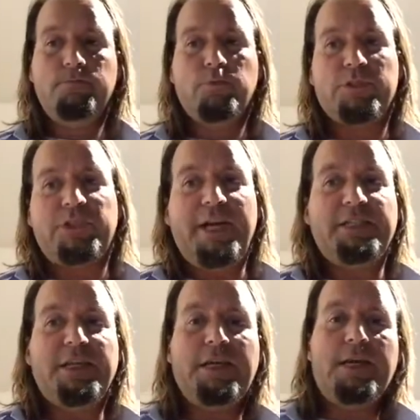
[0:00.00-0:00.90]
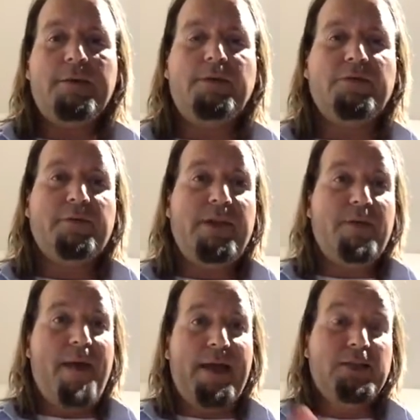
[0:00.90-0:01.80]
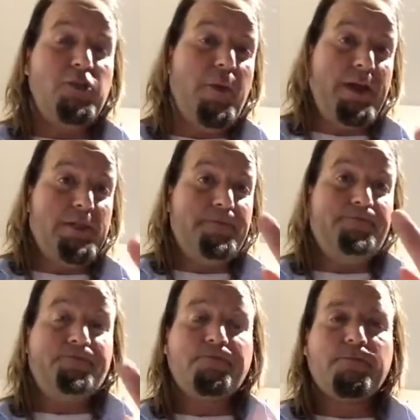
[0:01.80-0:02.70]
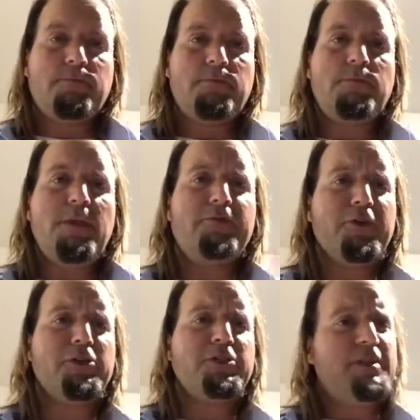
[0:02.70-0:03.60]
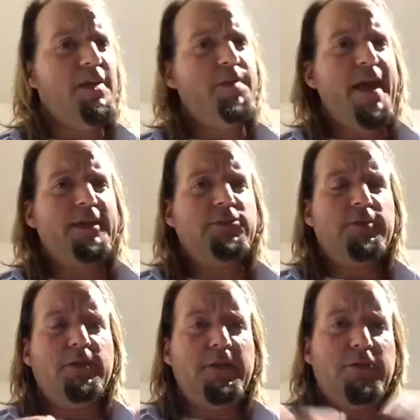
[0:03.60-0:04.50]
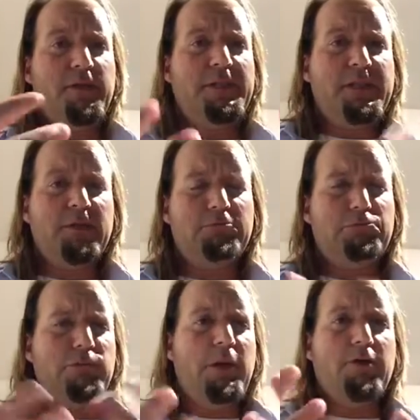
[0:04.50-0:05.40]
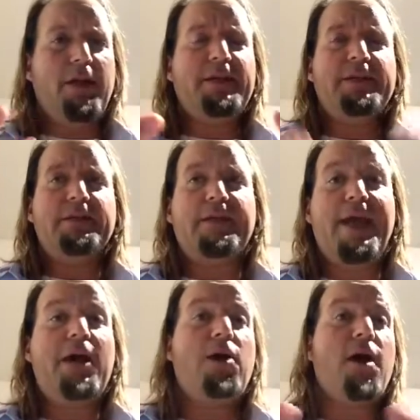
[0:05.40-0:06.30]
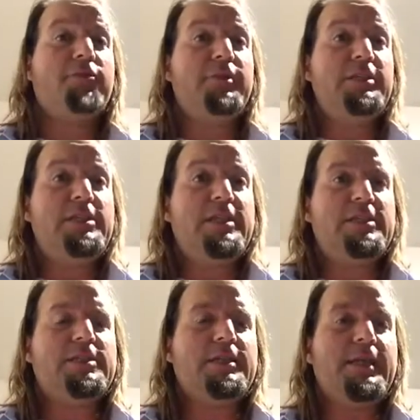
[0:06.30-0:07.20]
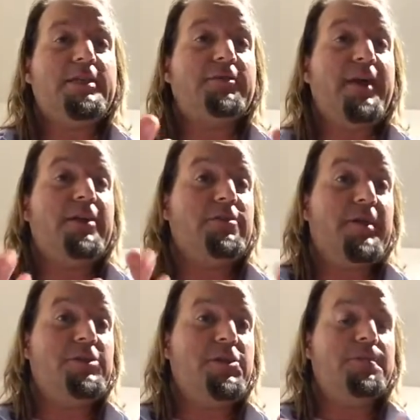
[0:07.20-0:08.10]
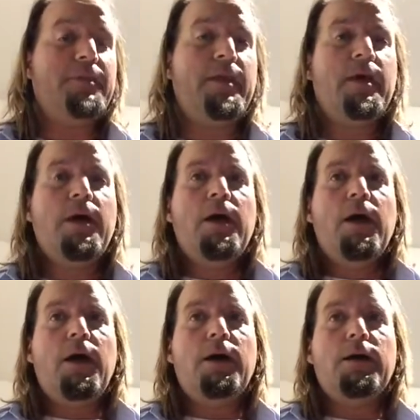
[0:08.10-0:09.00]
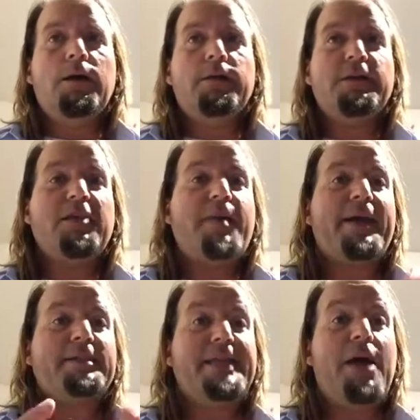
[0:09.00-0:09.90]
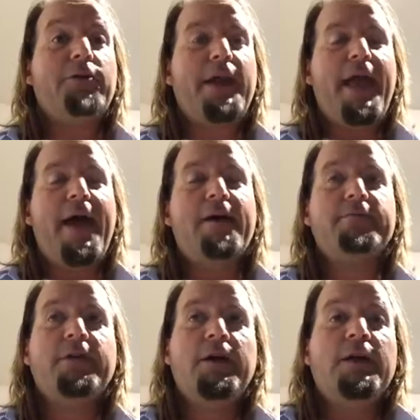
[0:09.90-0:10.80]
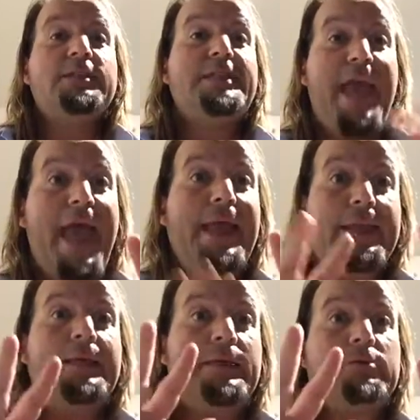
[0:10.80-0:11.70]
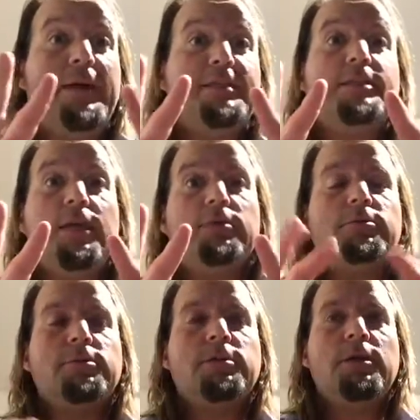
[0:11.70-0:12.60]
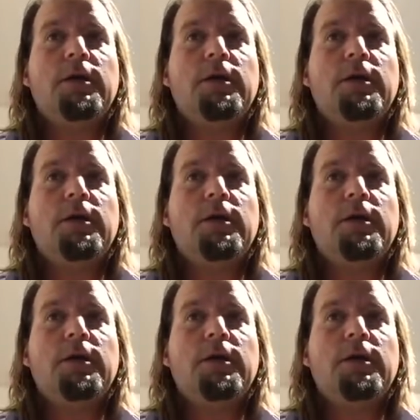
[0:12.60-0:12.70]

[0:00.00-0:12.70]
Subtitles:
We're changing pulling from the death bag in 2 ways. First, the death bag is going to be increased a great deal in how easy it is to get divine intervention. The death bag is now going to have 10 red stones,